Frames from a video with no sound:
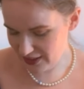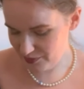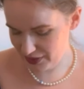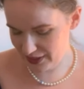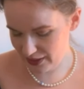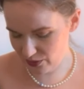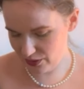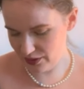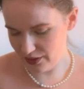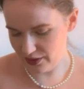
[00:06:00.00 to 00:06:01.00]
Let me now
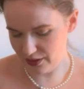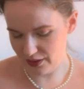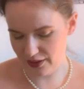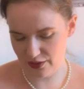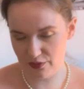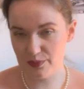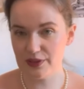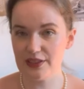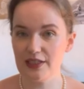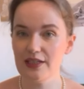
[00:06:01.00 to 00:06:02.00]
kind of
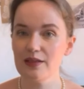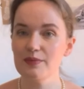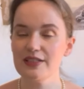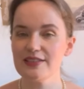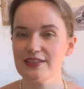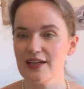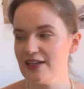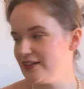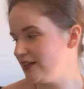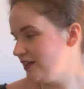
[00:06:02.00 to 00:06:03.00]
put it a little bit
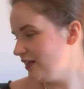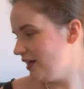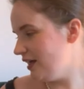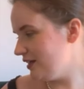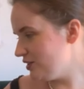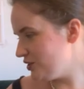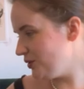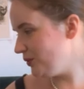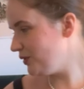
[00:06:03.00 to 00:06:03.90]
aside and show